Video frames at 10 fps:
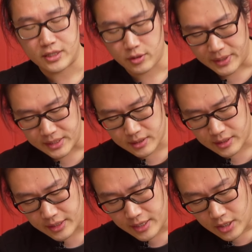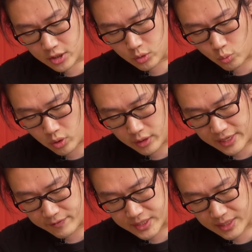So basically, you want,
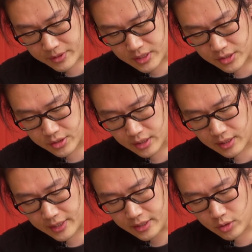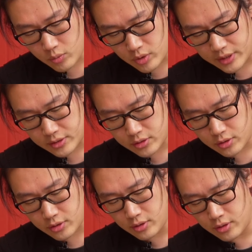every time you touch the clay, you want it
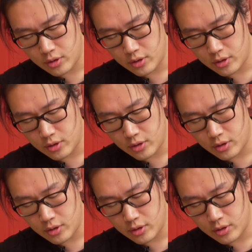to